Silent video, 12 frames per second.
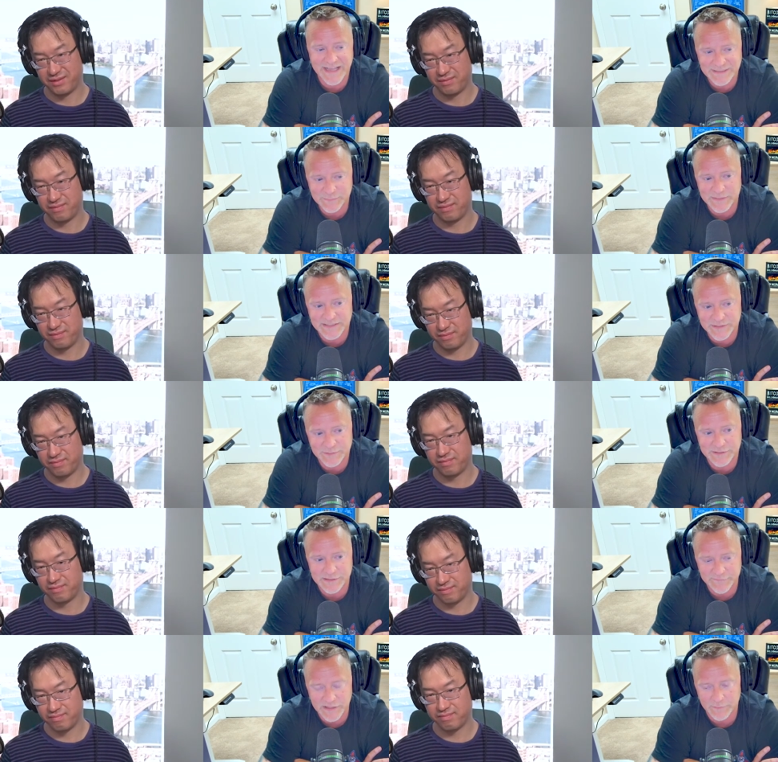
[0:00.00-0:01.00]
Speaker 1: that's when they
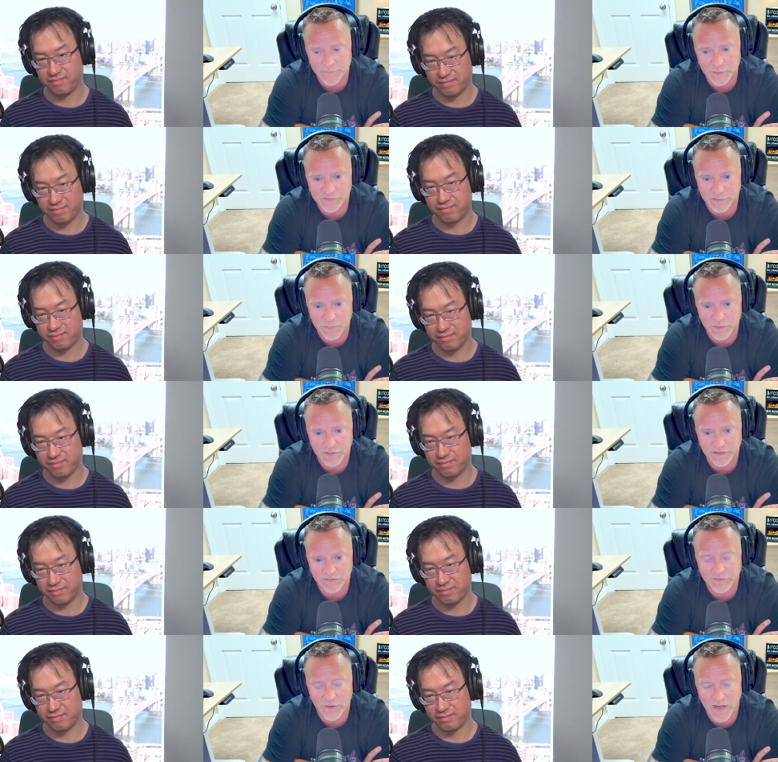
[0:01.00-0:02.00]
start to develop those
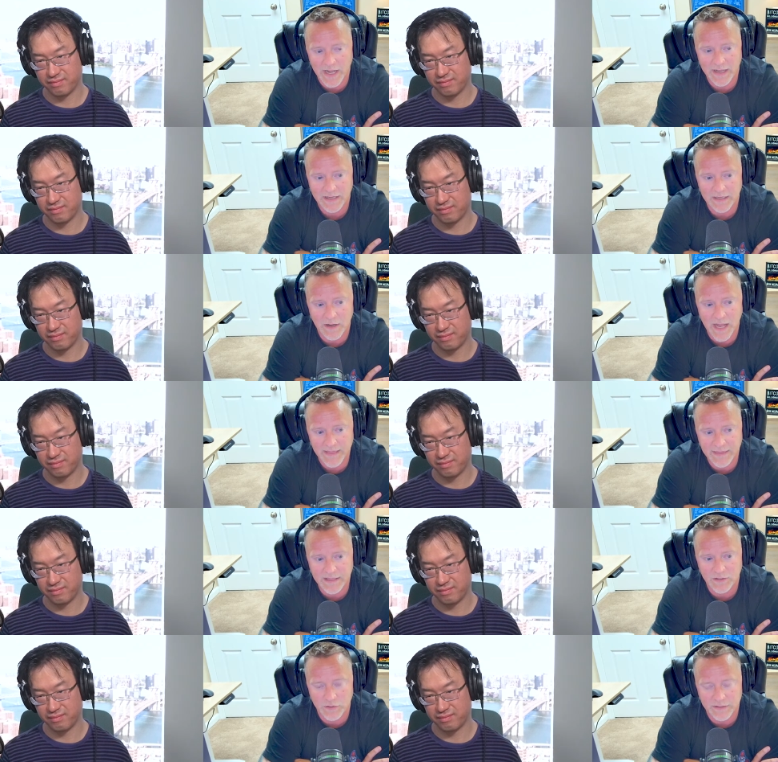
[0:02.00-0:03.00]
communities. So I you know
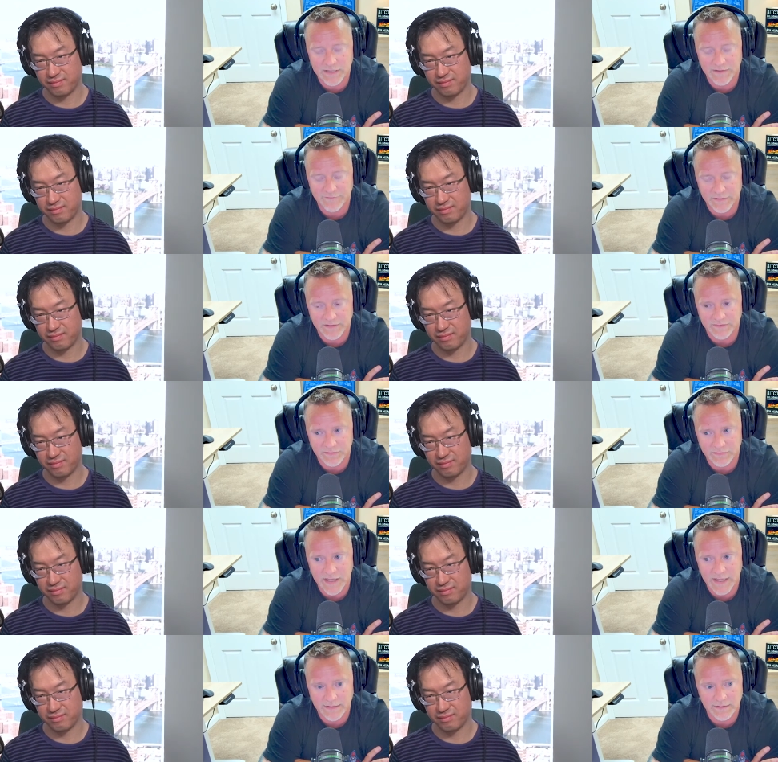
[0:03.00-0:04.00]
I think you could definitely
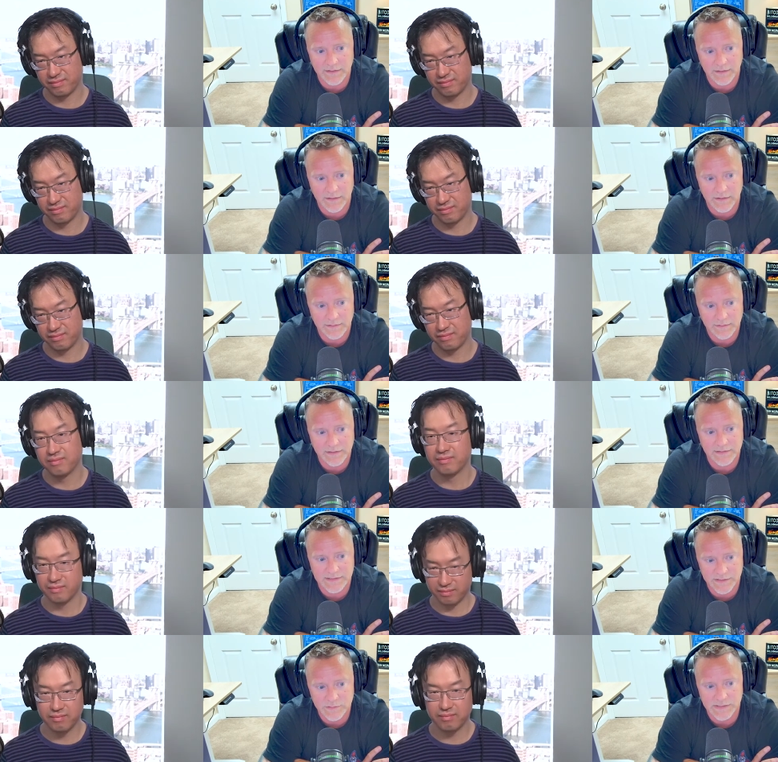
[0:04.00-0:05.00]
see that uh,
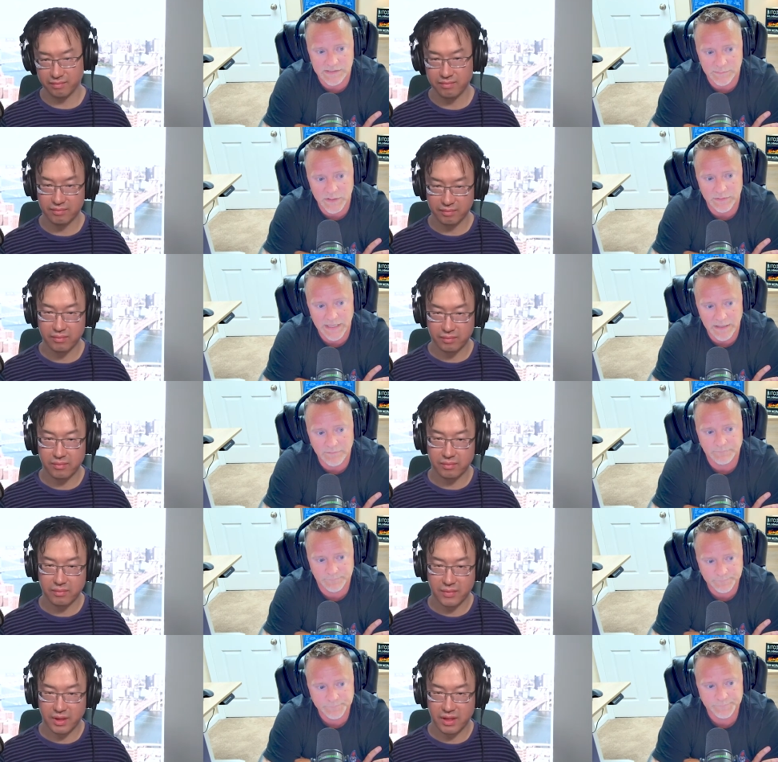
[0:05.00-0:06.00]
continuing to build
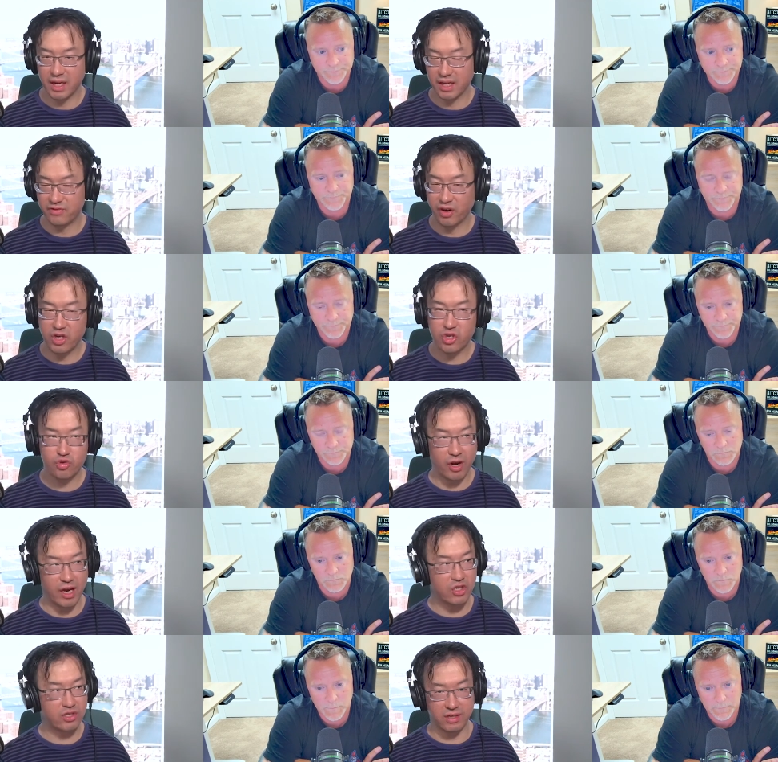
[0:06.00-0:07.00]
out
Speaker 2: yeah, it's very
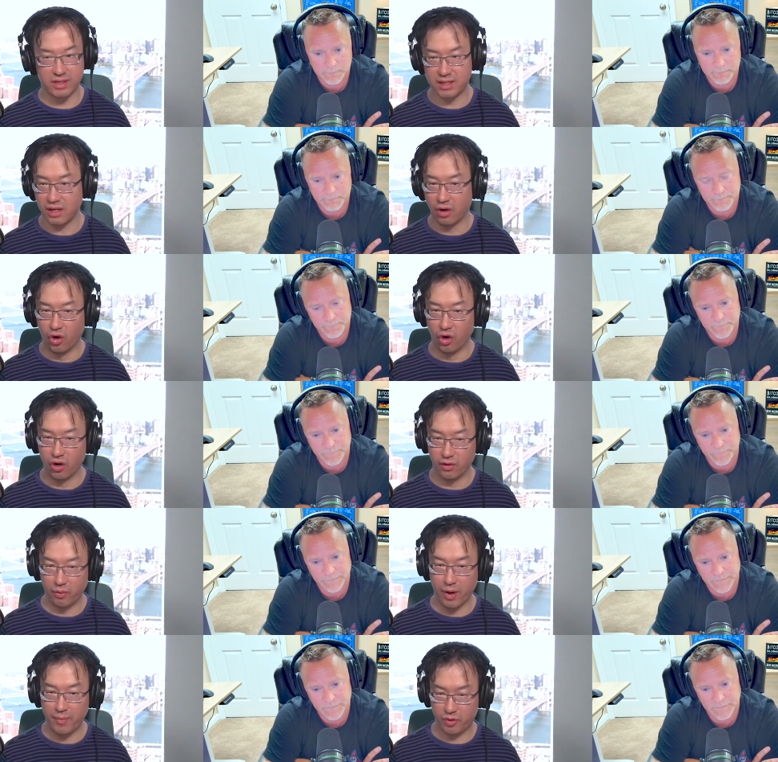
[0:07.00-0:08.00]
strange to see all
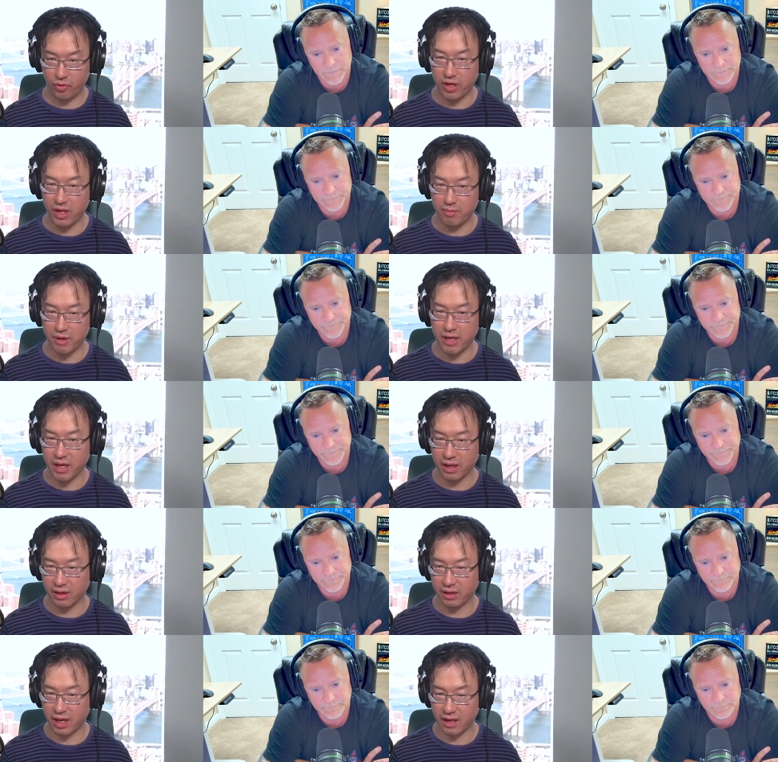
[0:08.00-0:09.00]
of Web3
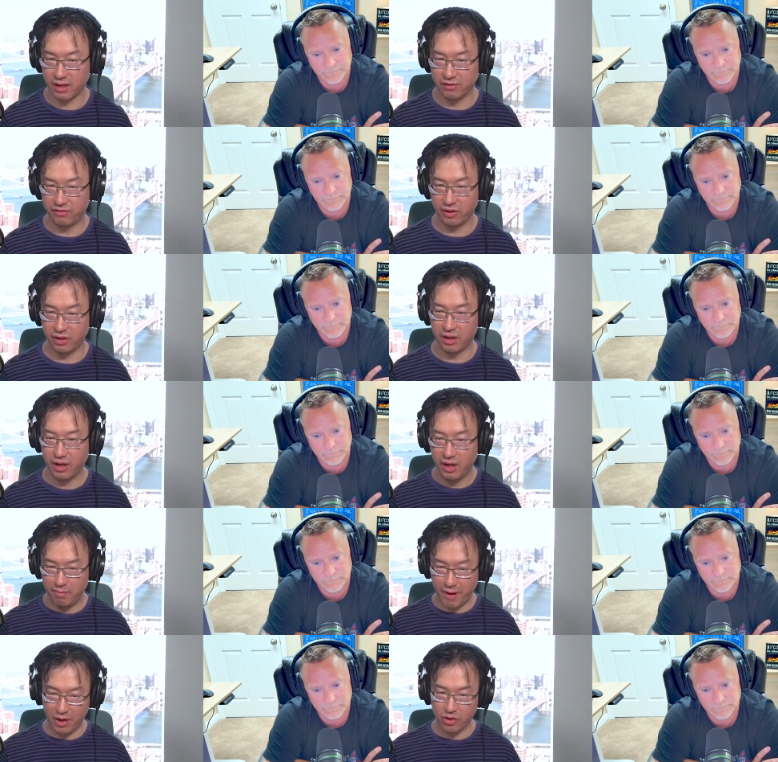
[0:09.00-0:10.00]
being kind of uh,
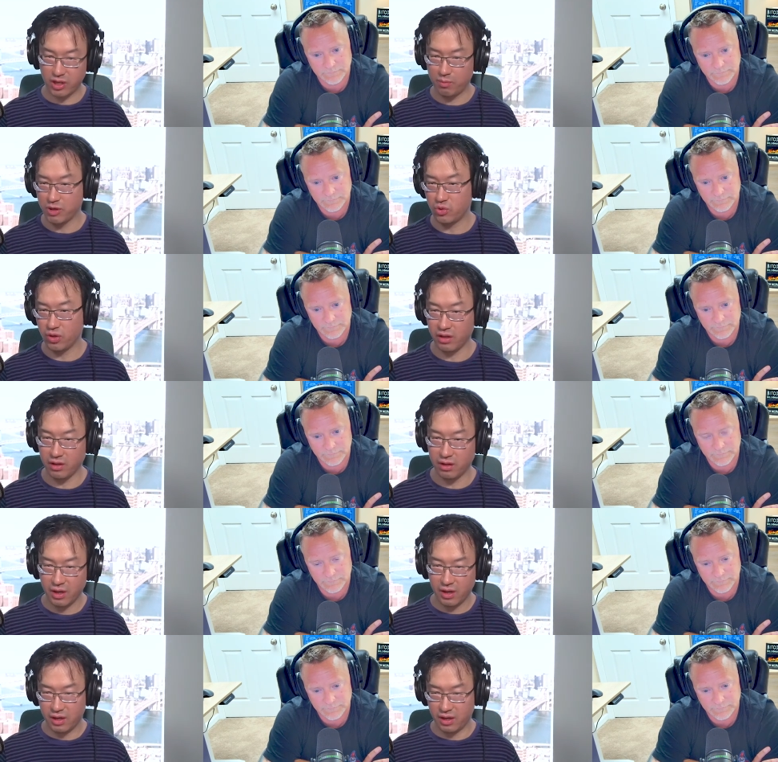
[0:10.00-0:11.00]
bouncing between
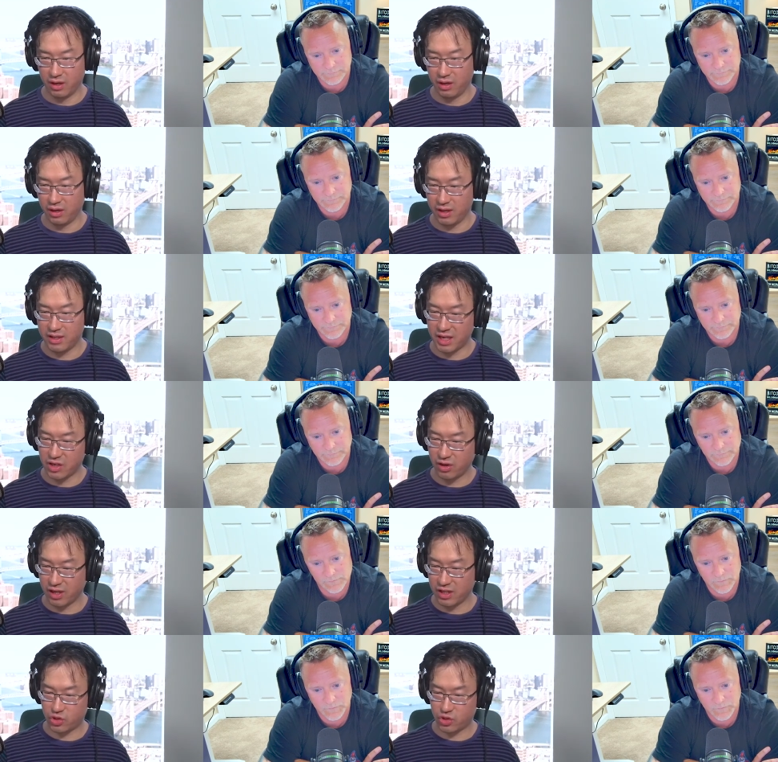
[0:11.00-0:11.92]
uh, a centralized